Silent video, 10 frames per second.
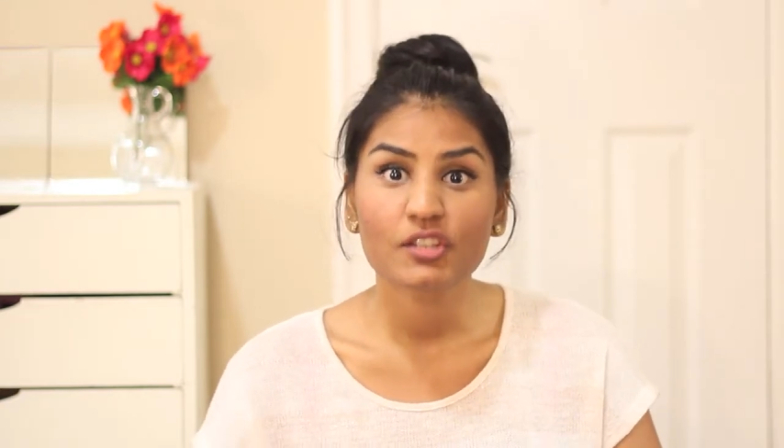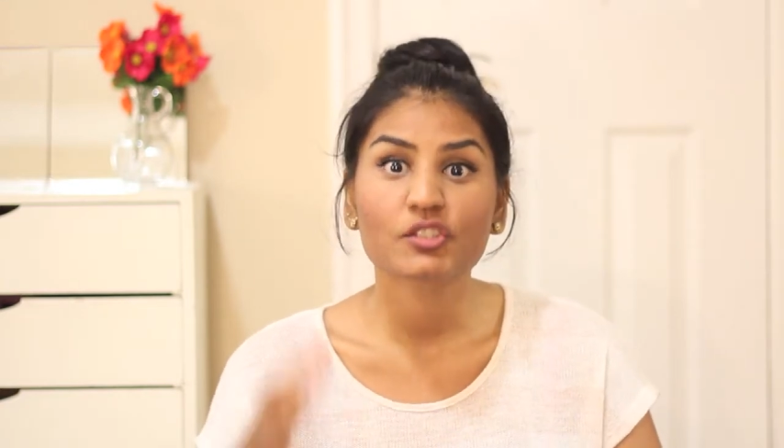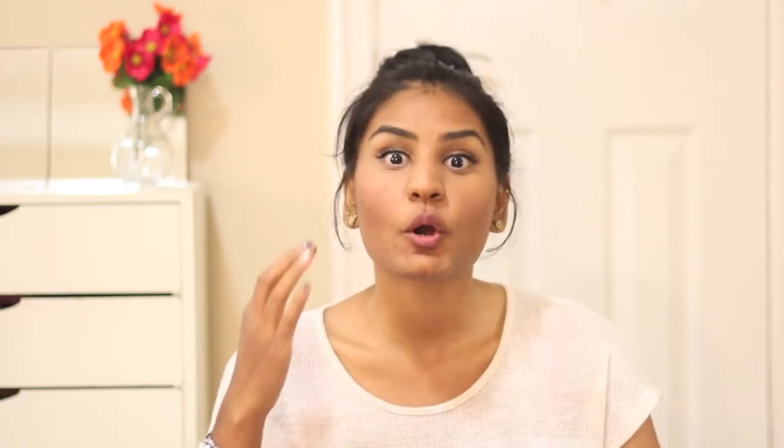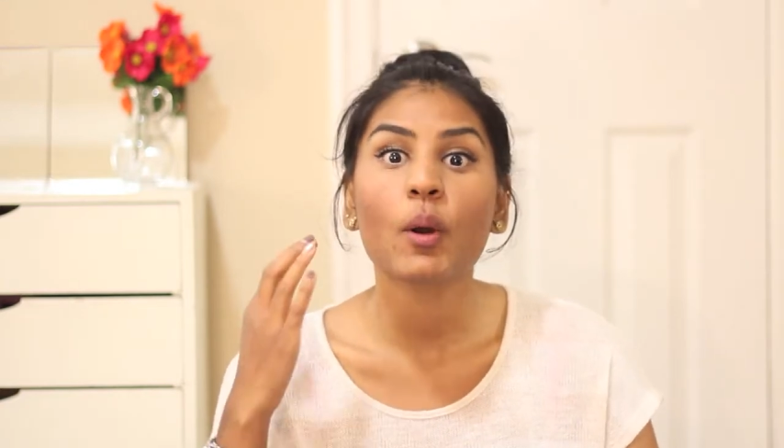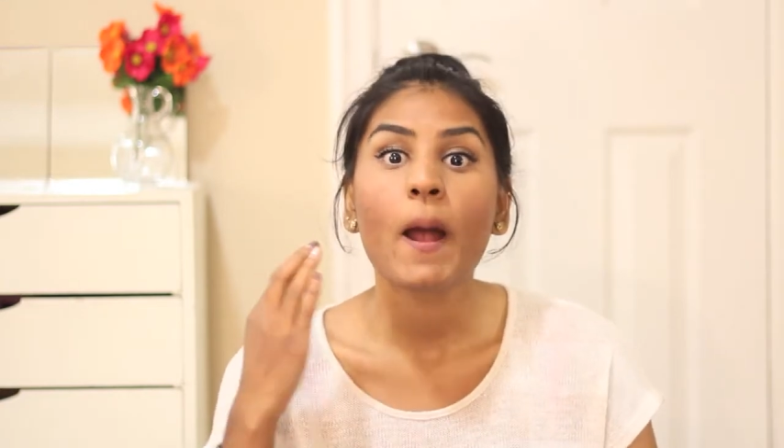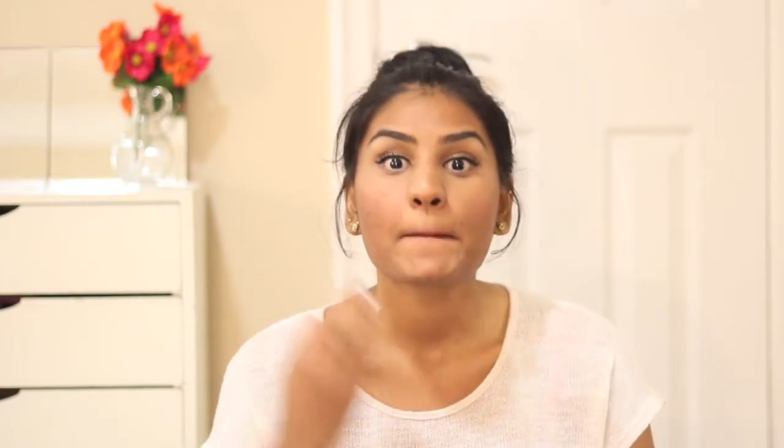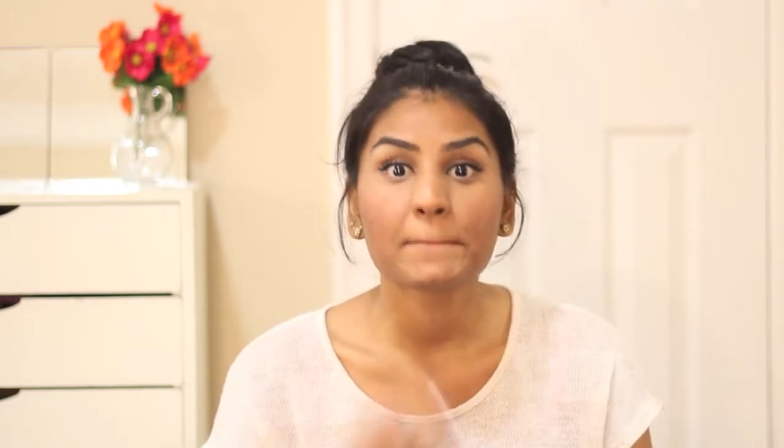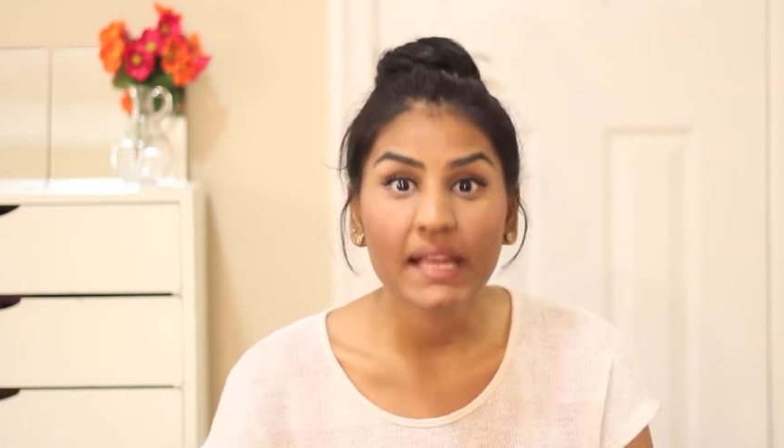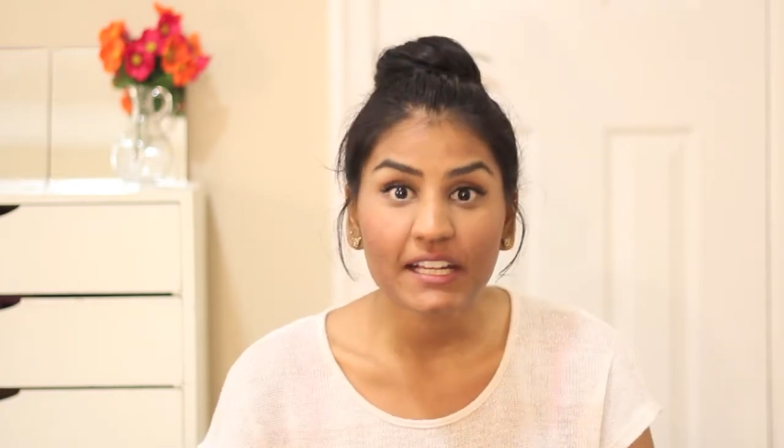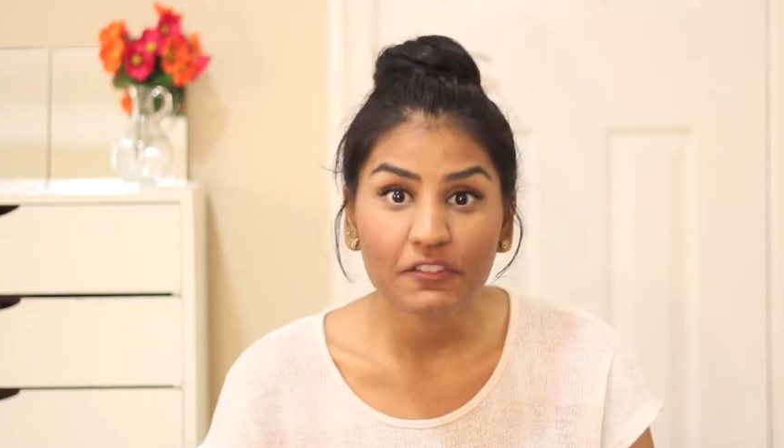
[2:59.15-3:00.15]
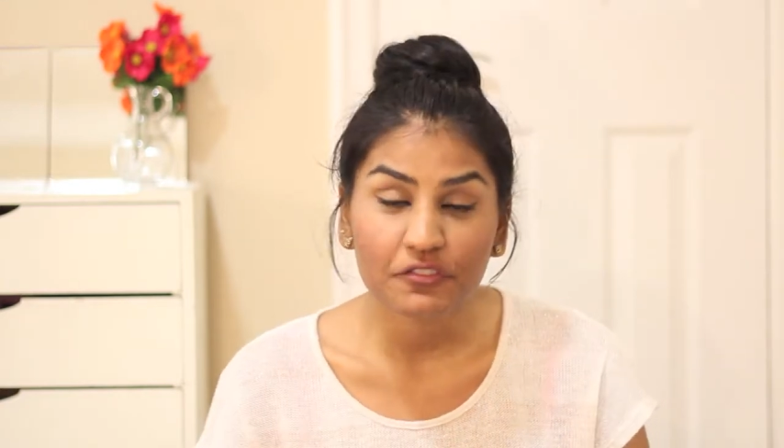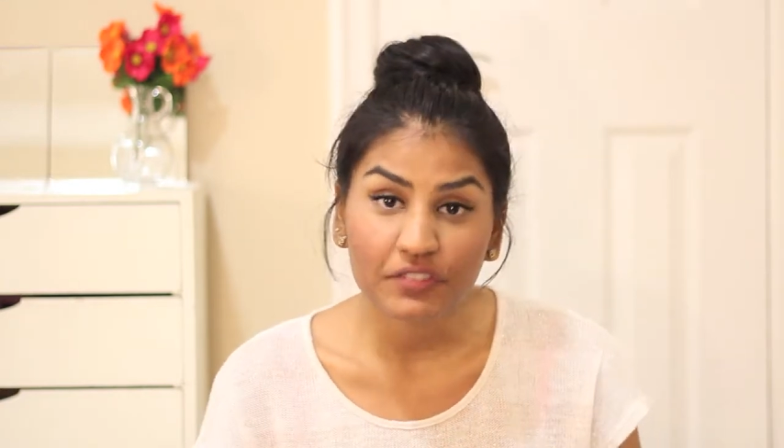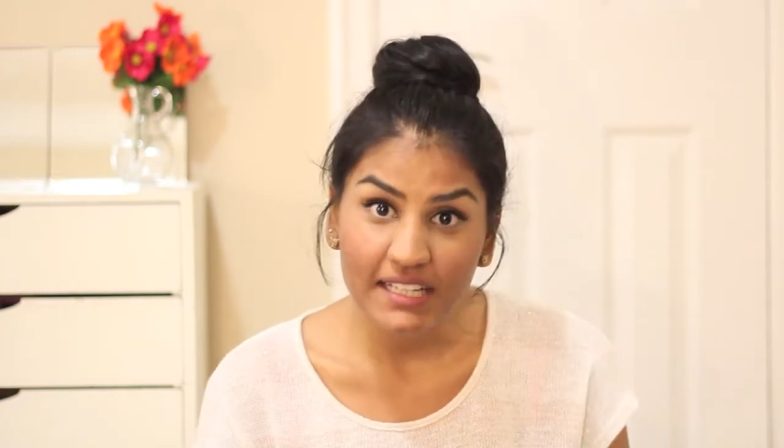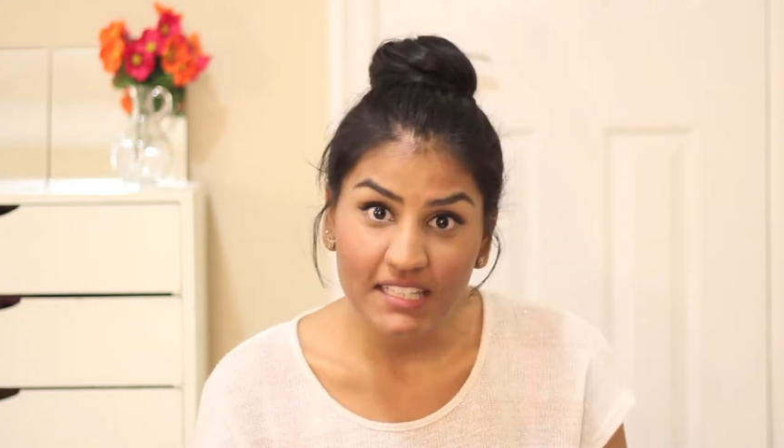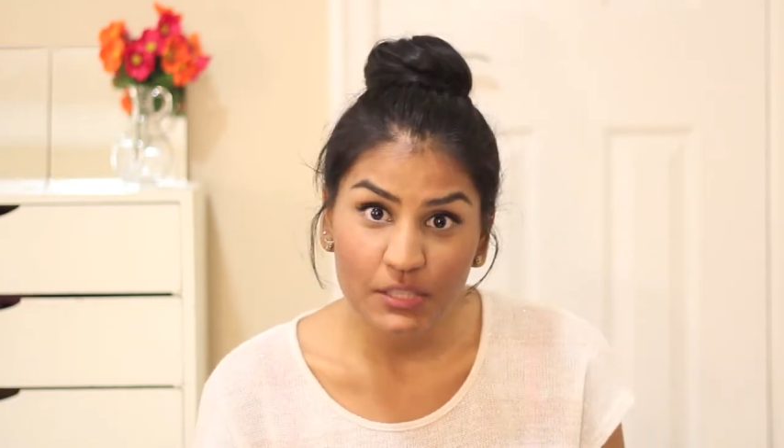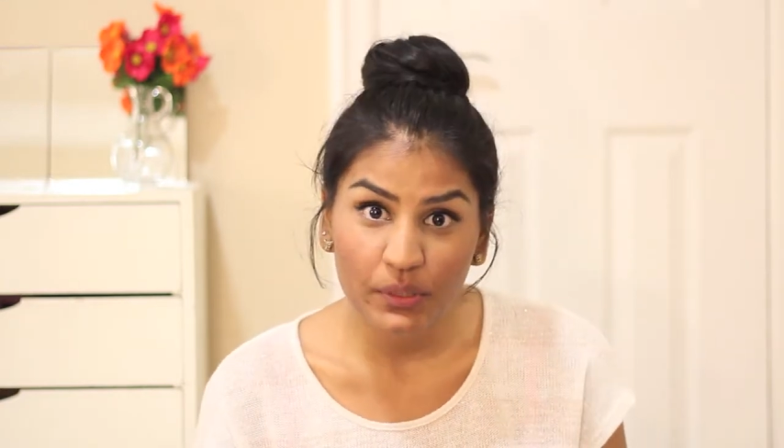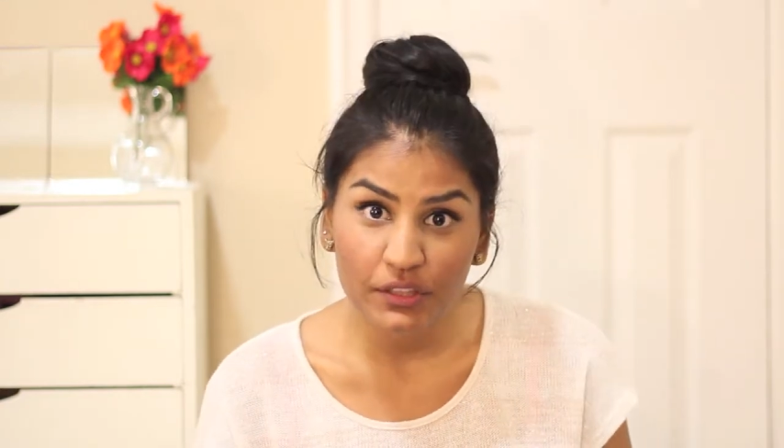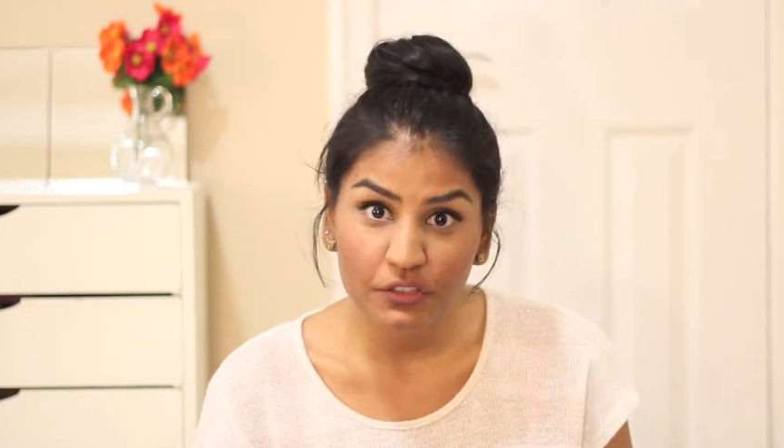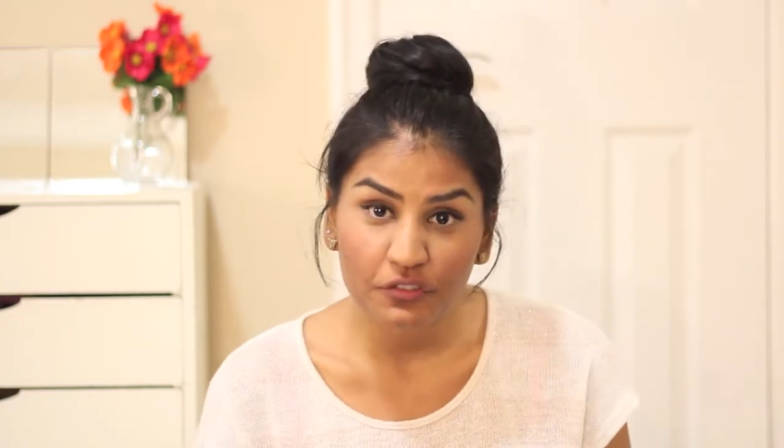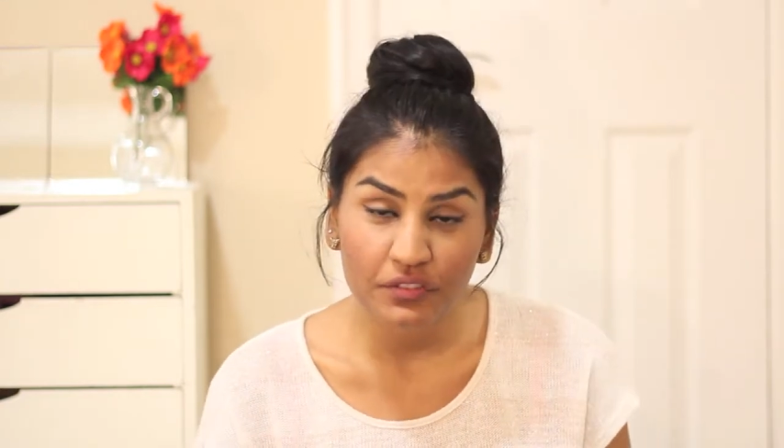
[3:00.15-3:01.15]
So make friends with your